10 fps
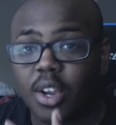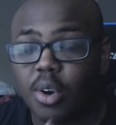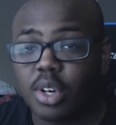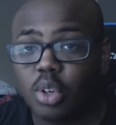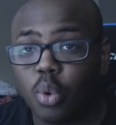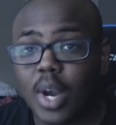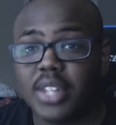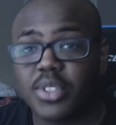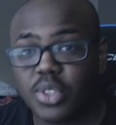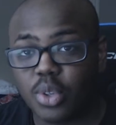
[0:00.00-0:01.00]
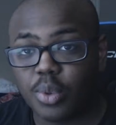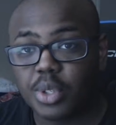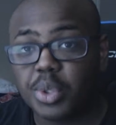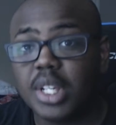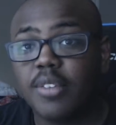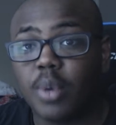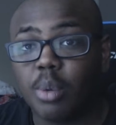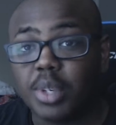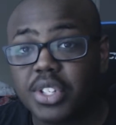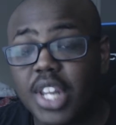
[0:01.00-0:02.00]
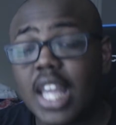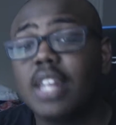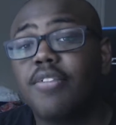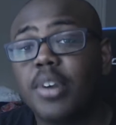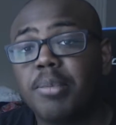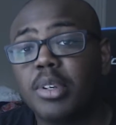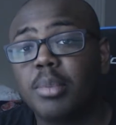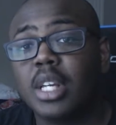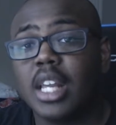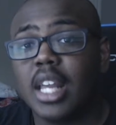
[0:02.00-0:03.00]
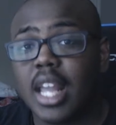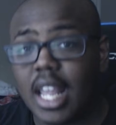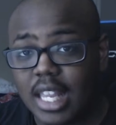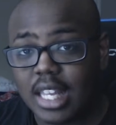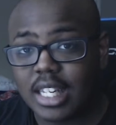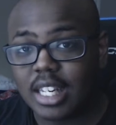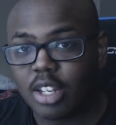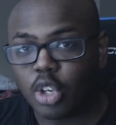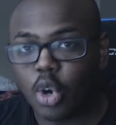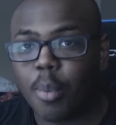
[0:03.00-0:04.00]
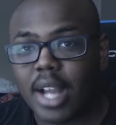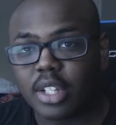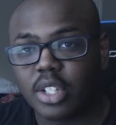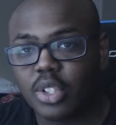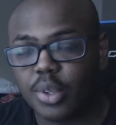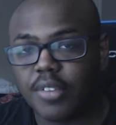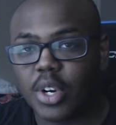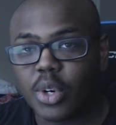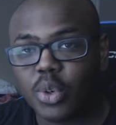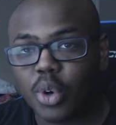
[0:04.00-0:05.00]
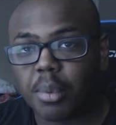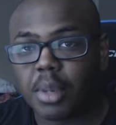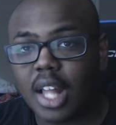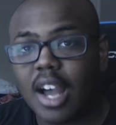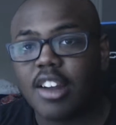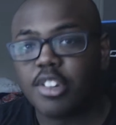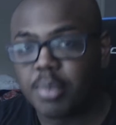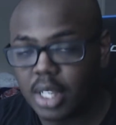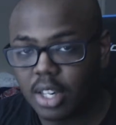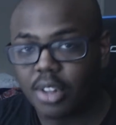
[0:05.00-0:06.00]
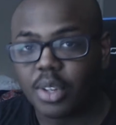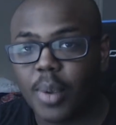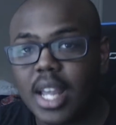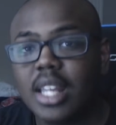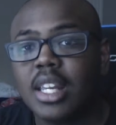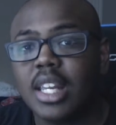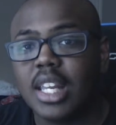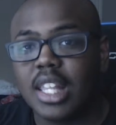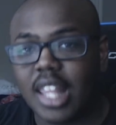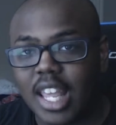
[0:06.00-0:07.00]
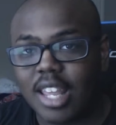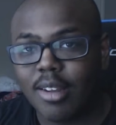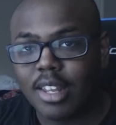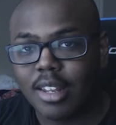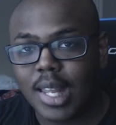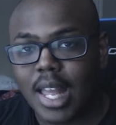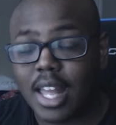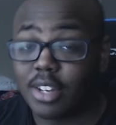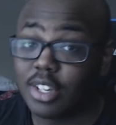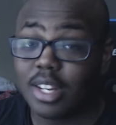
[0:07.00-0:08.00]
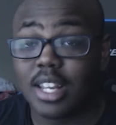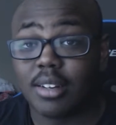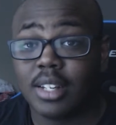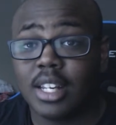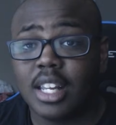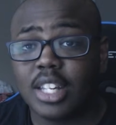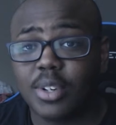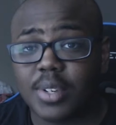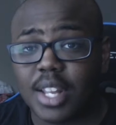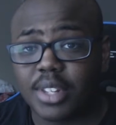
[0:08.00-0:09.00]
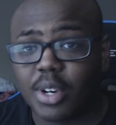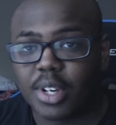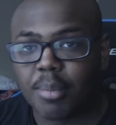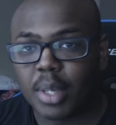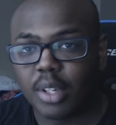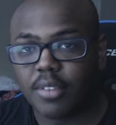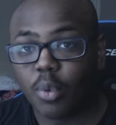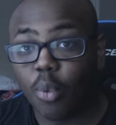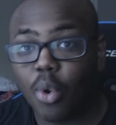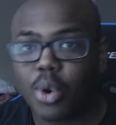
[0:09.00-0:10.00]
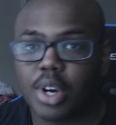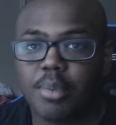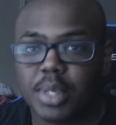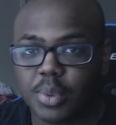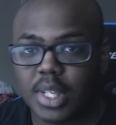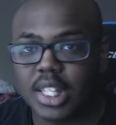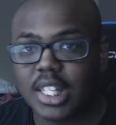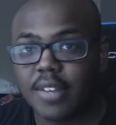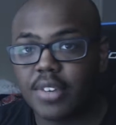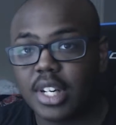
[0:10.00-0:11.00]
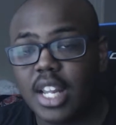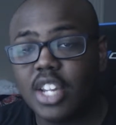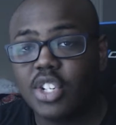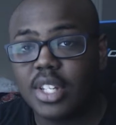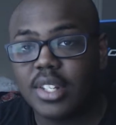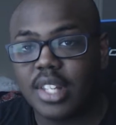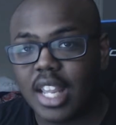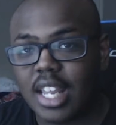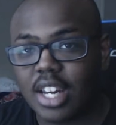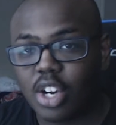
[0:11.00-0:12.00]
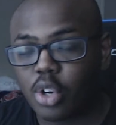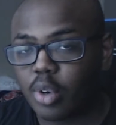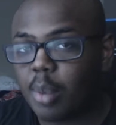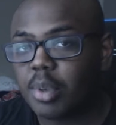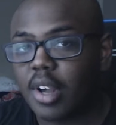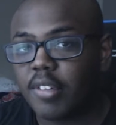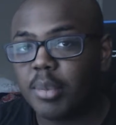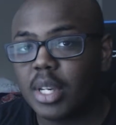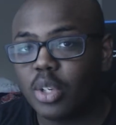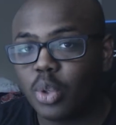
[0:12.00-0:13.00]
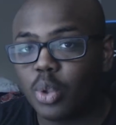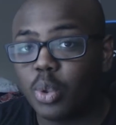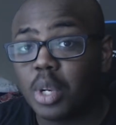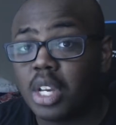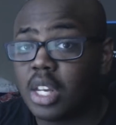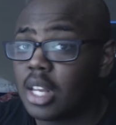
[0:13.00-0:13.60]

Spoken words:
they're on a quest to retrieve what was taken from them and go back to their normal lives. But along the way, they had turns out they're in the middle of a war between different nations and a corrupt government who